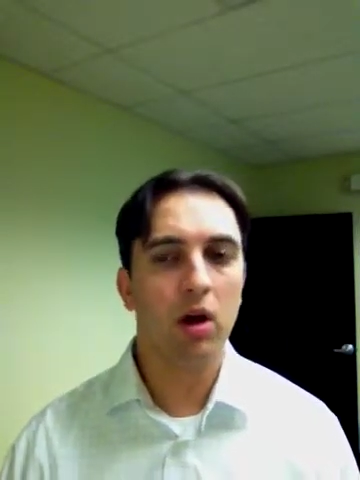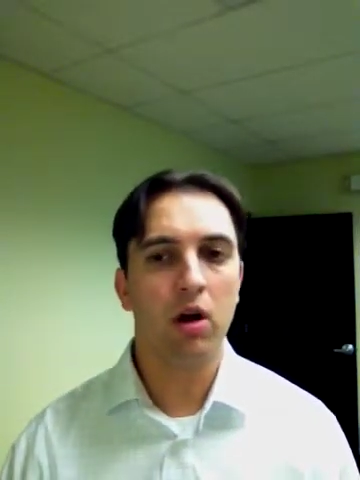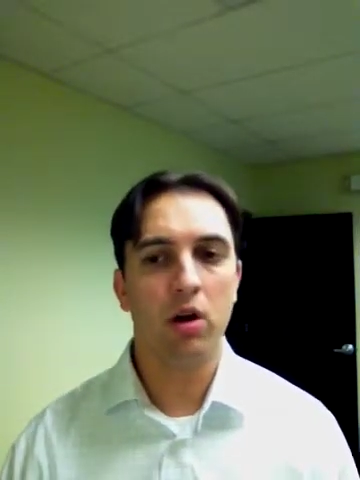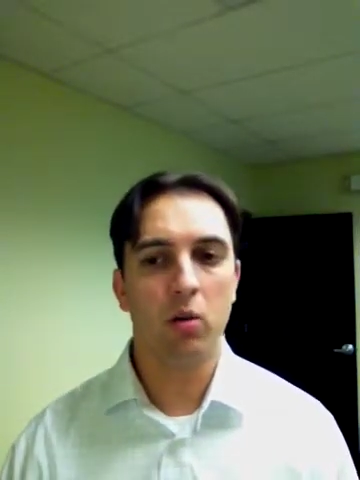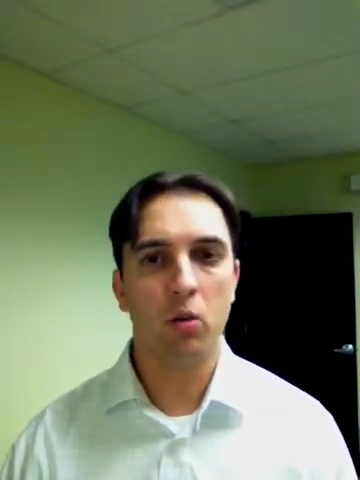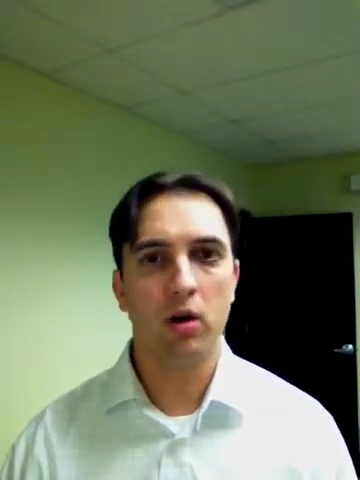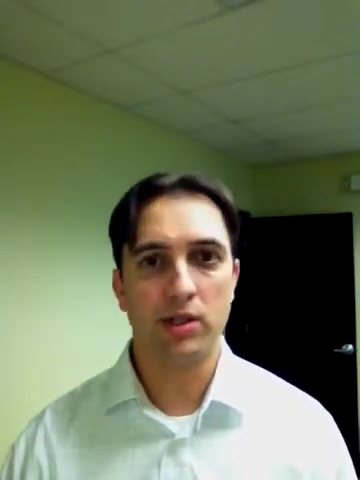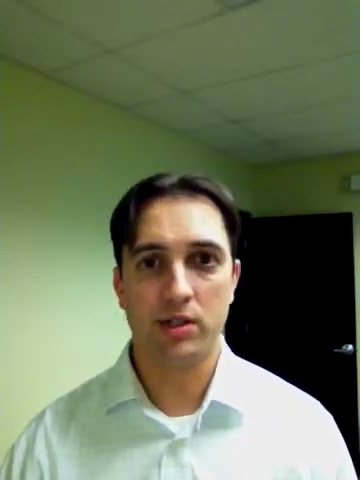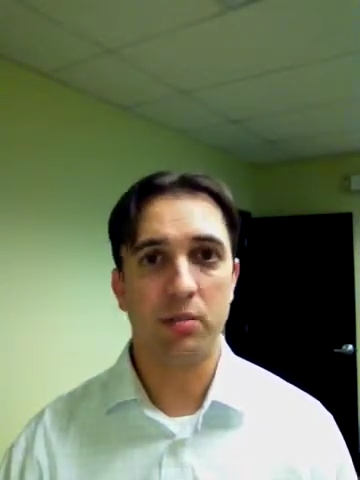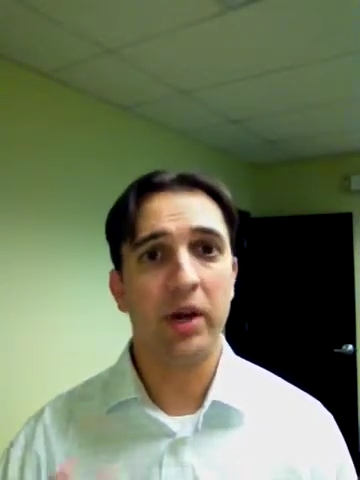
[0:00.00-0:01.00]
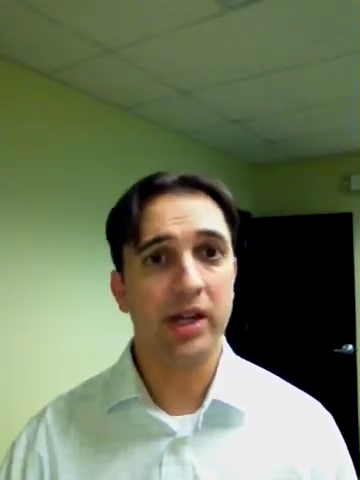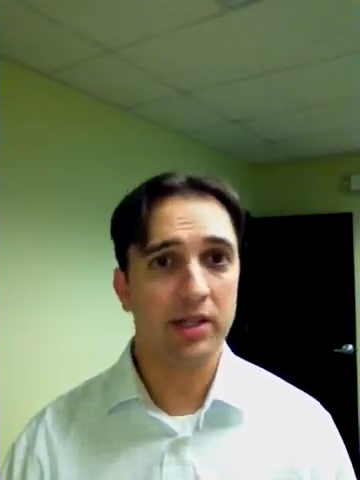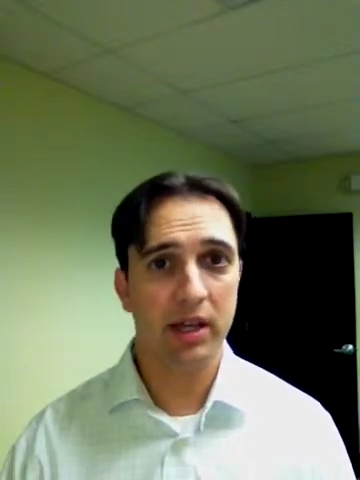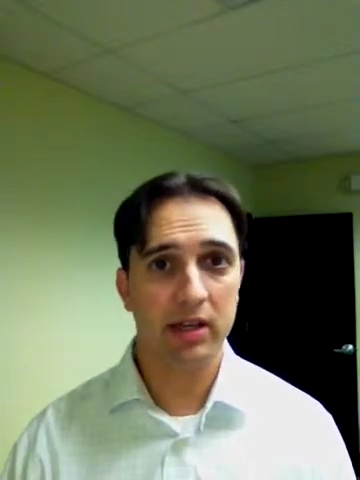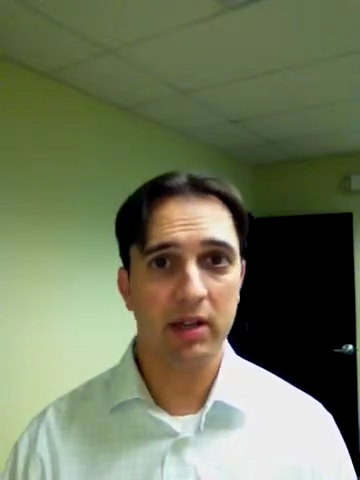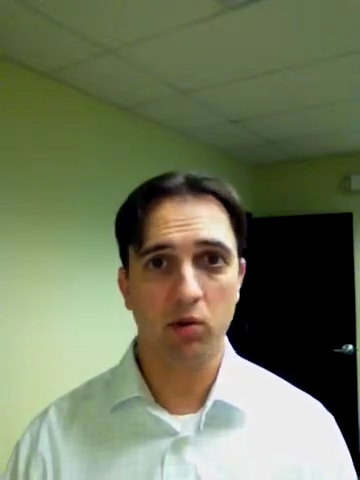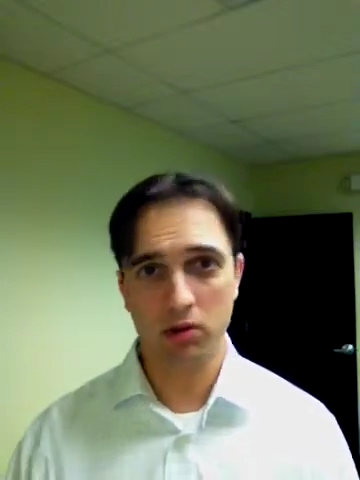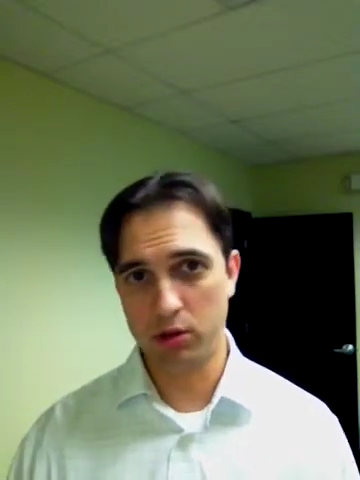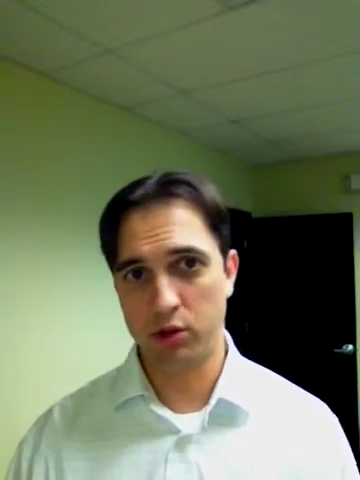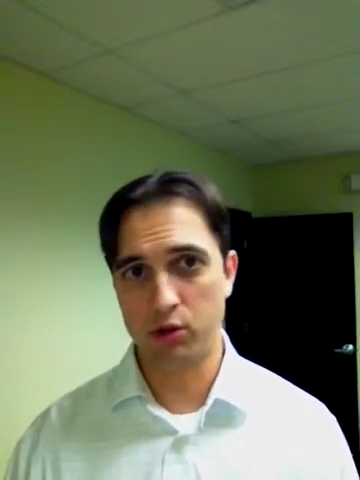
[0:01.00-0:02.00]
was to maintain their
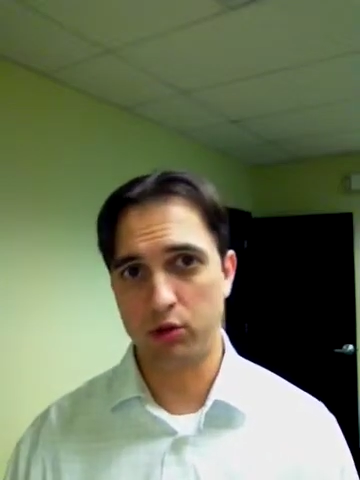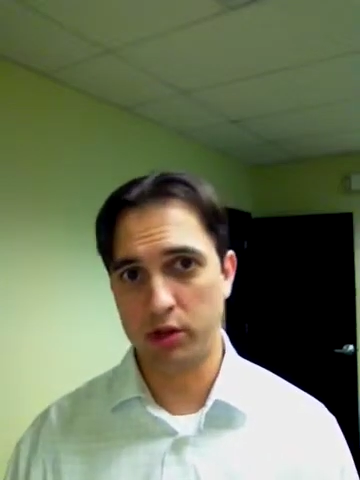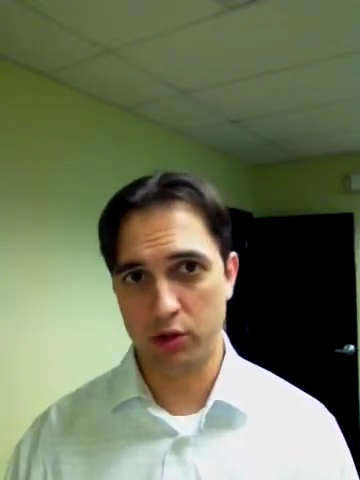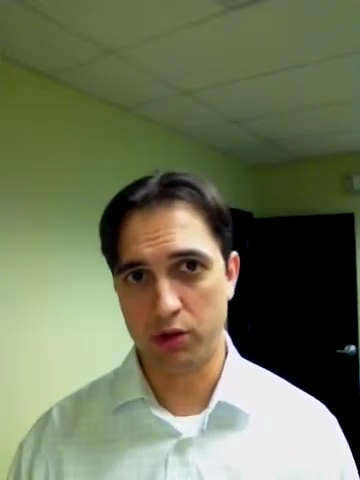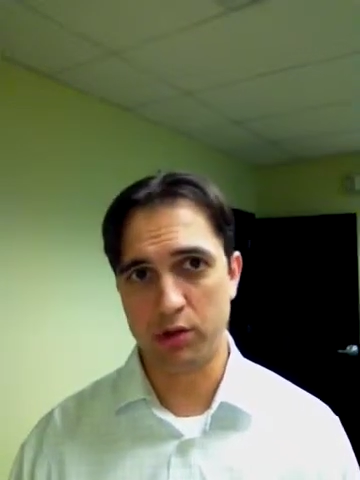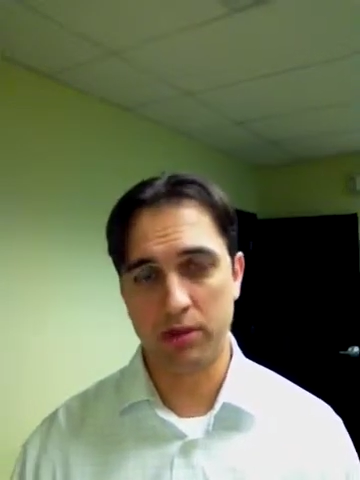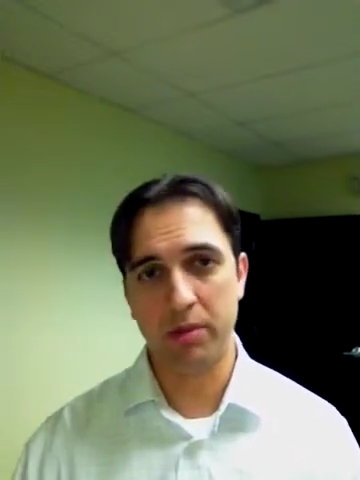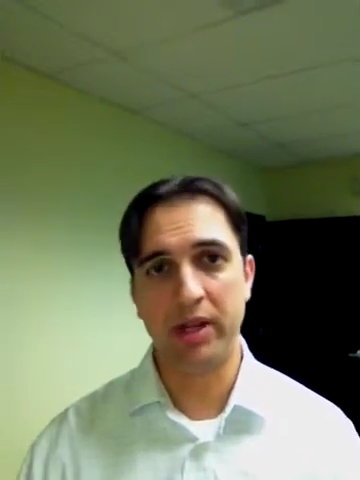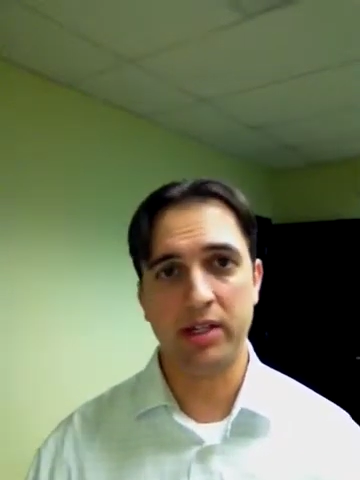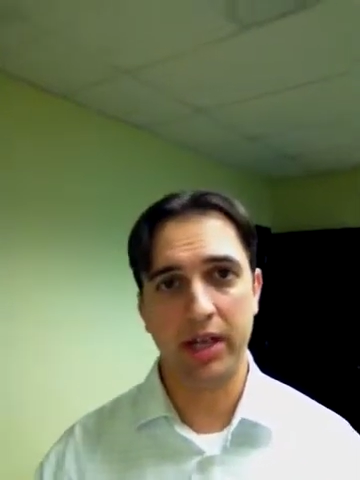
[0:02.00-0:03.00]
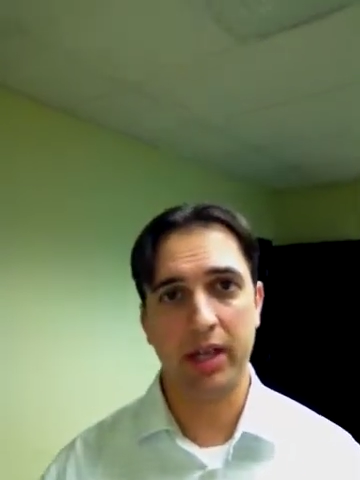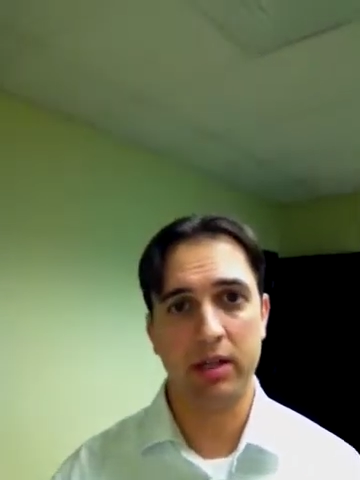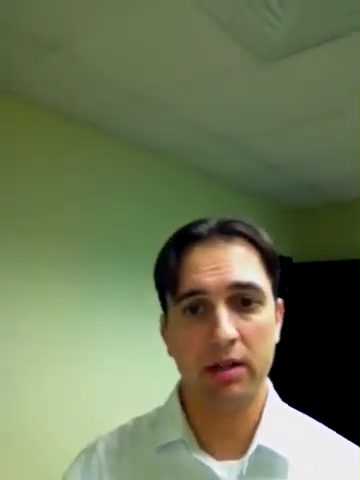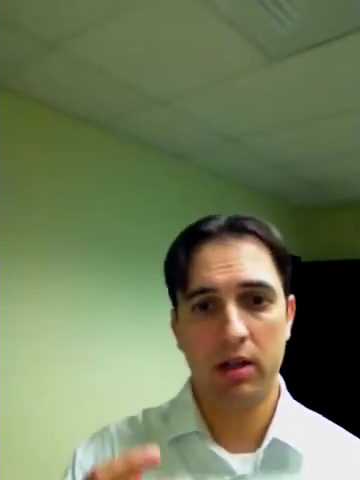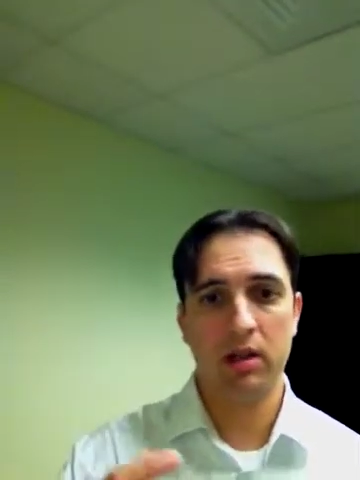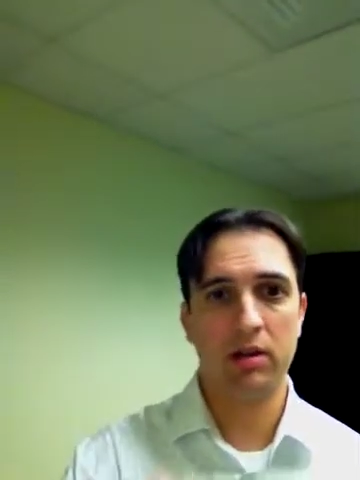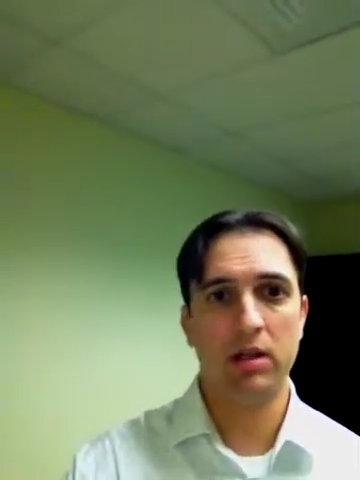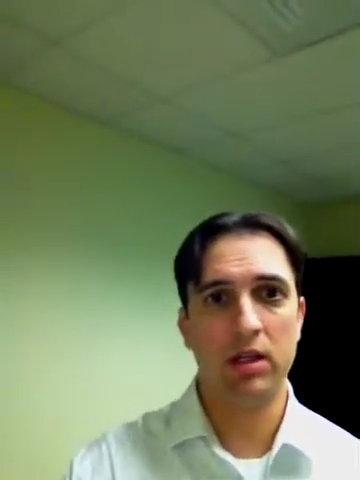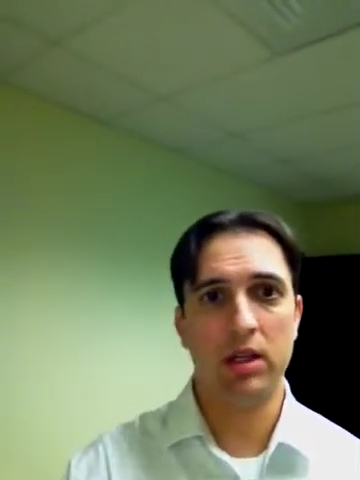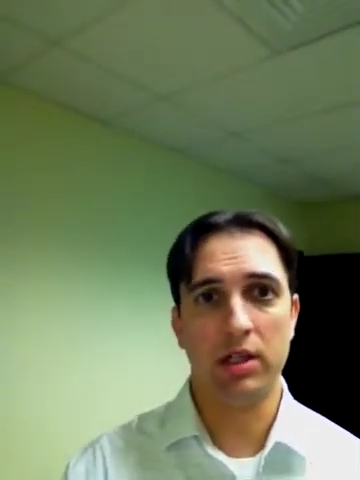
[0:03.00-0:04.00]
religious traditions and maintain
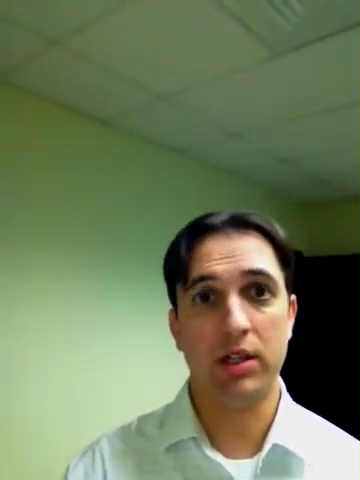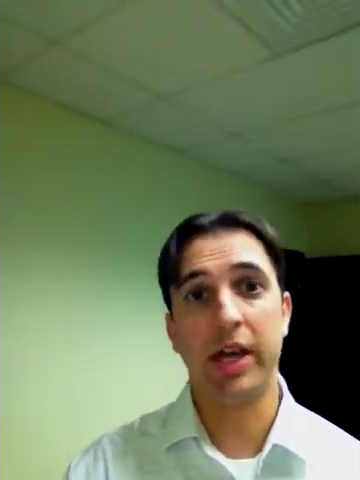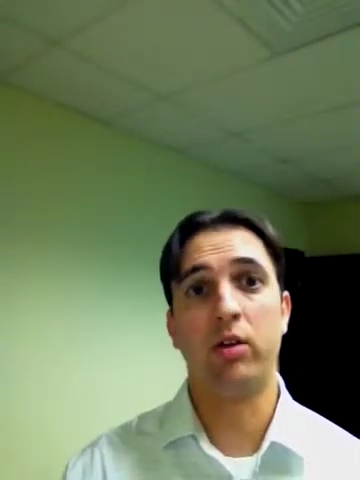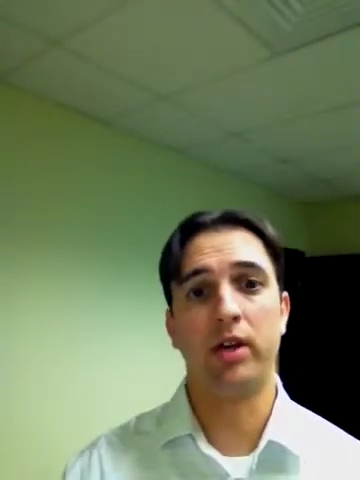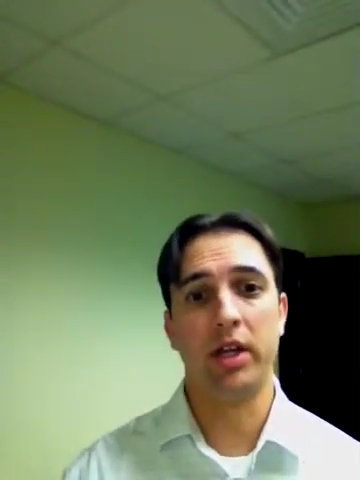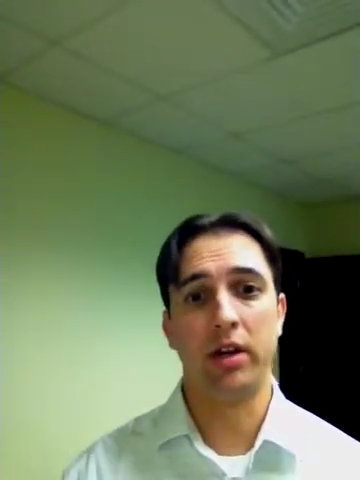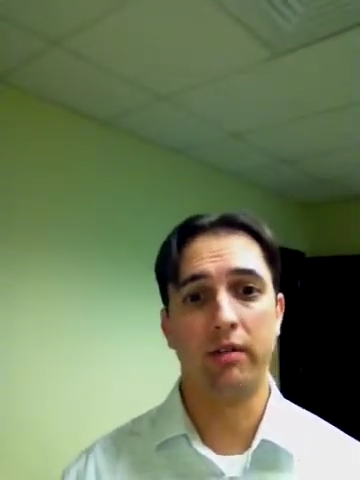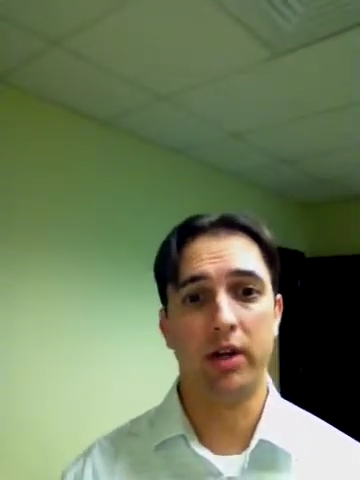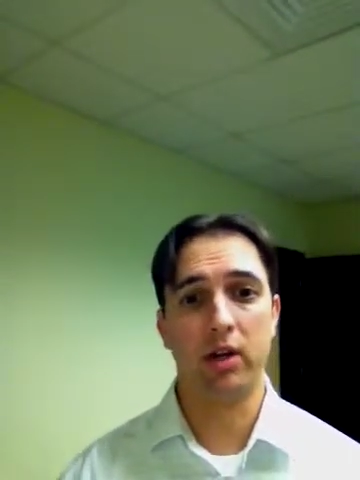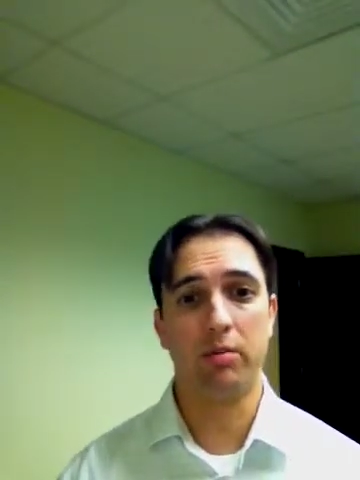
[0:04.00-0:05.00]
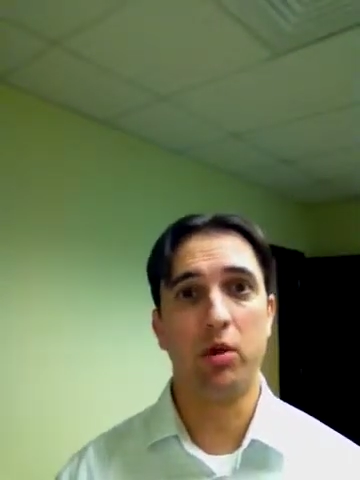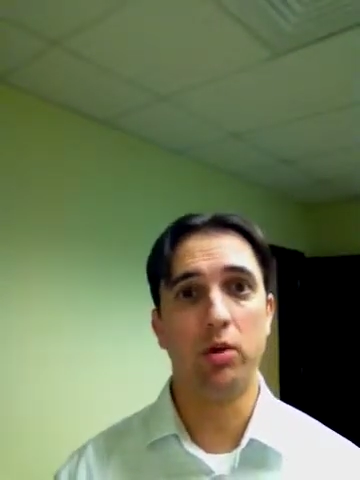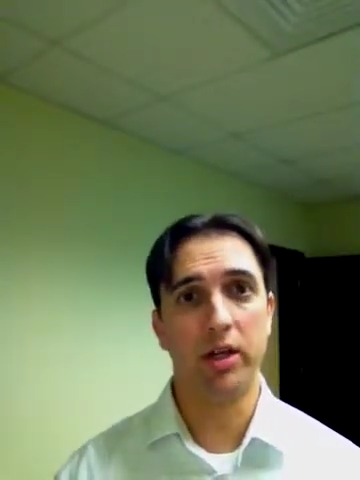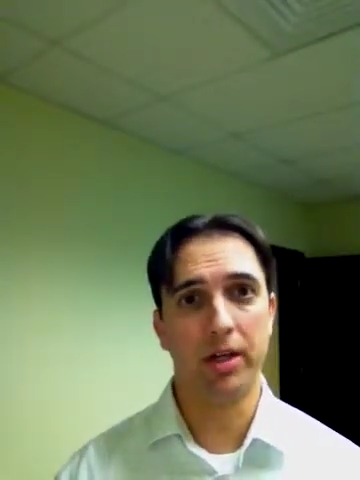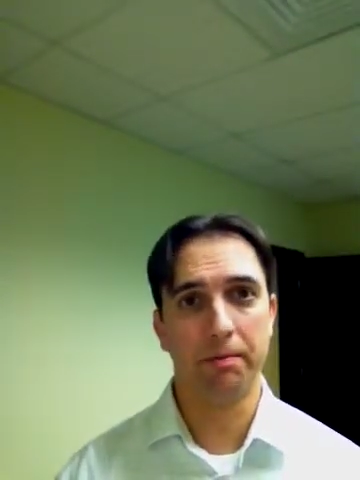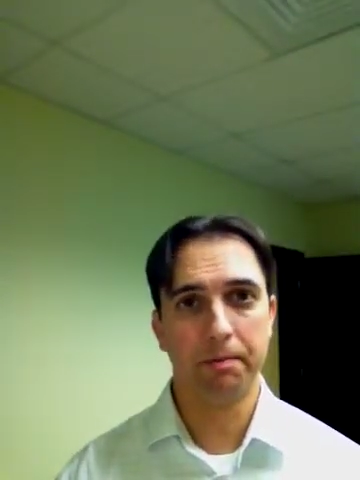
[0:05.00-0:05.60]
the integrity of their community.